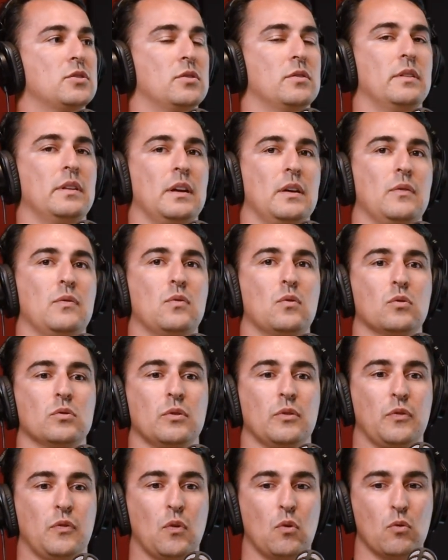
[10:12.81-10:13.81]
So therefore,
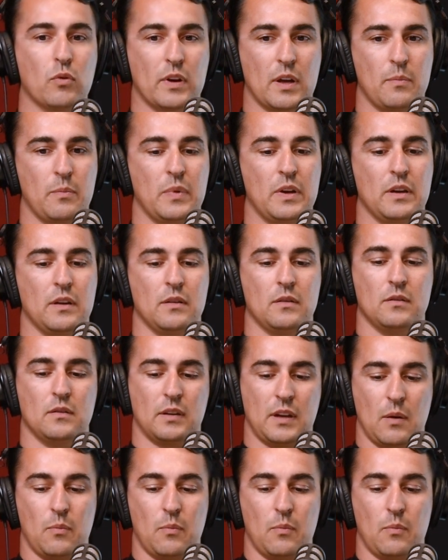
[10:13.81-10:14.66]
the fall can be